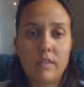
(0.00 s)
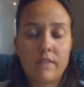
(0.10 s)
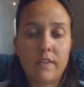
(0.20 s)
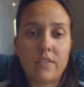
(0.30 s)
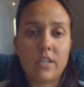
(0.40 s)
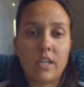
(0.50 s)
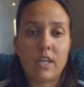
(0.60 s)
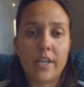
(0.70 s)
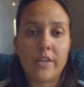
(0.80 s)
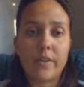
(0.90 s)
50 and
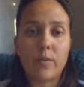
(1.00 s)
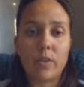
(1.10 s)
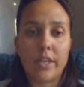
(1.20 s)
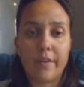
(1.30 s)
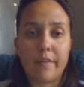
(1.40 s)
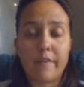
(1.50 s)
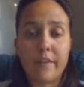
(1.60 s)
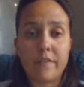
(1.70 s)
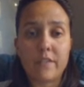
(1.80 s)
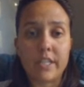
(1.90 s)
100, well, I know
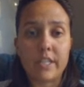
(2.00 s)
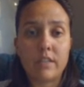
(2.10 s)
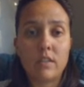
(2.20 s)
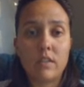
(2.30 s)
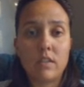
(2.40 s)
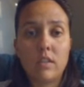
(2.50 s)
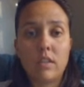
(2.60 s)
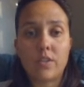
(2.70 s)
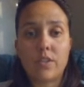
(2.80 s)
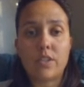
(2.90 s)
50
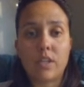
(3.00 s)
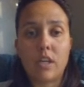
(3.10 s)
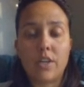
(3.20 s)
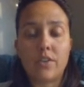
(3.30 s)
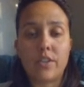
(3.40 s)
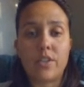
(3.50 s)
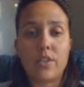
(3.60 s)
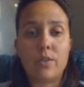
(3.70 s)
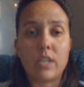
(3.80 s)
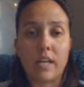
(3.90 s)
goes into 100
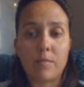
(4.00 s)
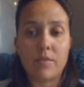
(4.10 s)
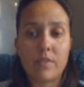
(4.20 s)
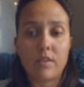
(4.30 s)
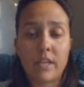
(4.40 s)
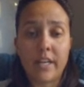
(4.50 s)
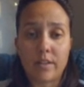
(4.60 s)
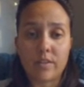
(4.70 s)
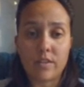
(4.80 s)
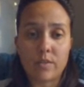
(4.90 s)
2 times, and it
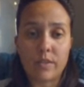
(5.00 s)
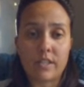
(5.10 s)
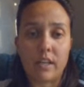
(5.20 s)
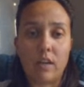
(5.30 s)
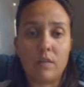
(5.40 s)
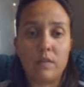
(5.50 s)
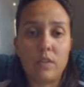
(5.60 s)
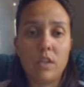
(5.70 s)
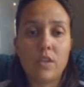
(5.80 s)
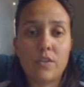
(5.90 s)
goes into itself.
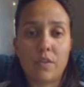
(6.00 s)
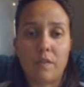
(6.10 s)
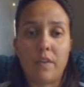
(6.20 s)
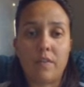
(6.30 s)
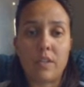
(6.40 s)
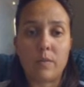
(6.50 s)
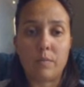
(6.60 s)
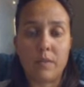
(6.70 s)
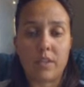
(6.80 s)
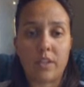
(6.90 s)
So 50 would
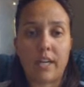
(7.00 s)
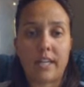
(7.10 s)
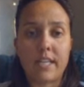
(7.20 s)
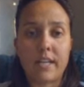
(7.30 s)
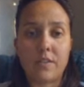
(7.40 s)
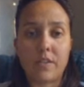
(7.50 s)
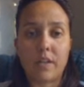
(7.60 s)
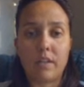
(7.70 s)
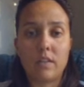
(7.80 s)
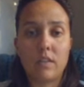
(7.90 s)
be the correct answer.